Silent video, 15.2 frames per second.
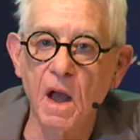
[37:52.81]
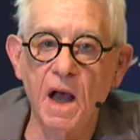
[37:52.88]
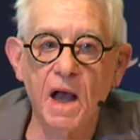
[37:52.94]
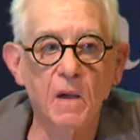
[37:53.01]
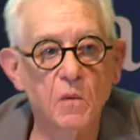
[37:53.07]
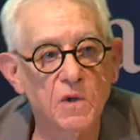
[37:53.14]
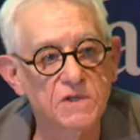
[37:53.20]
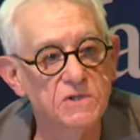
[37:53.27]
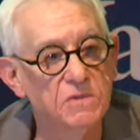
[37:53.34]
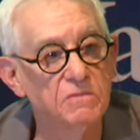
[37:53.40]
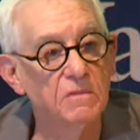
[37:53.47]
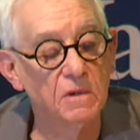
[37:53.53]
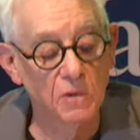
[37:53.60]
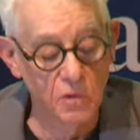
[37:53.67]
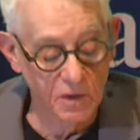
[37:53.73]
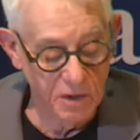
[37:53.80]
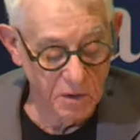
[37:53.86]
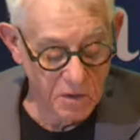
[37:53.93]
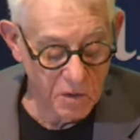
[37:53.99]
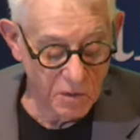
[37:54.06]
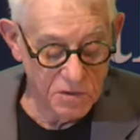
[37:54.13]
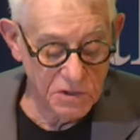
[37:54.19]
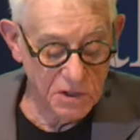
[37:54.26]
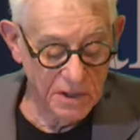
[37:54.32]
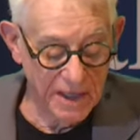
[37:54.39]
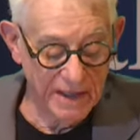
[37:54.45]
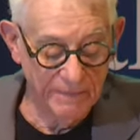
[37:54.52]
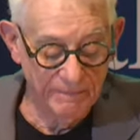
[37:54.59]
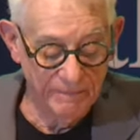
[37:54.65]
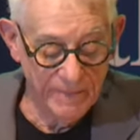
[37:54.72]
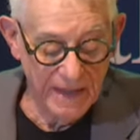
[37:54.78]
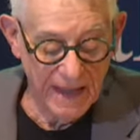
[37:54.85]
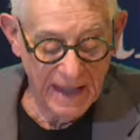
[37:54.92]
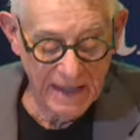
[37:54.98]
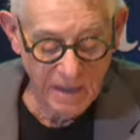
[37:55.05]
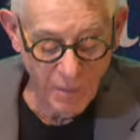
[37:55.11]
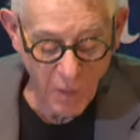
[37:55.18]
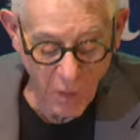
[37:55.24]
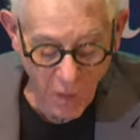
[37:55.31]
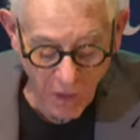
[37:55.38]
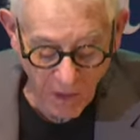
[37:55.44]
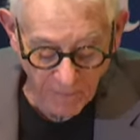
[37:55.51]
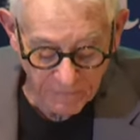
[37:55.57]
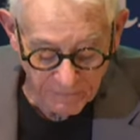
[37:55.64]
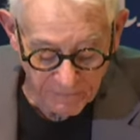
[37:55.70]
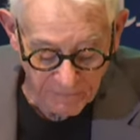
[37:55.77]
I wasn't Greil Gersley anymore.